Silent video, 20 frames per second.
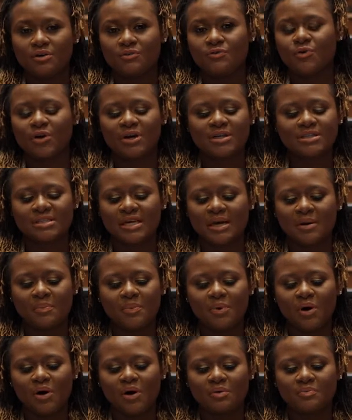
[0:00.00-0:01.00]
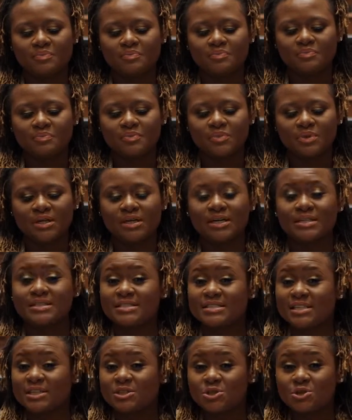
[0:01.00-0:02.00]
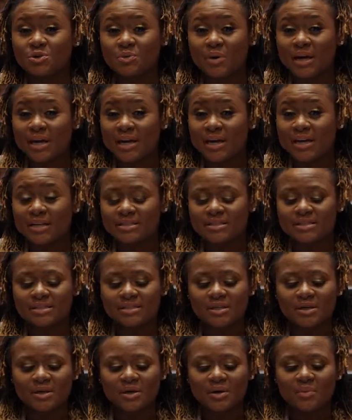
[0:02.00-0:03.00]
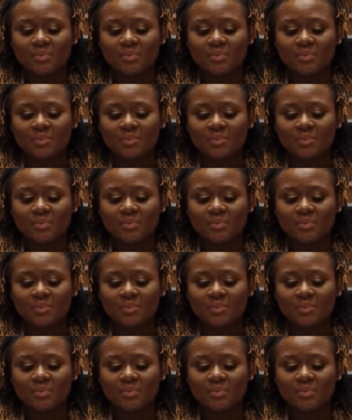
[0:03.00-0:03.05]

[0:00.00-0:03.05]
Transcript: For example, constituents,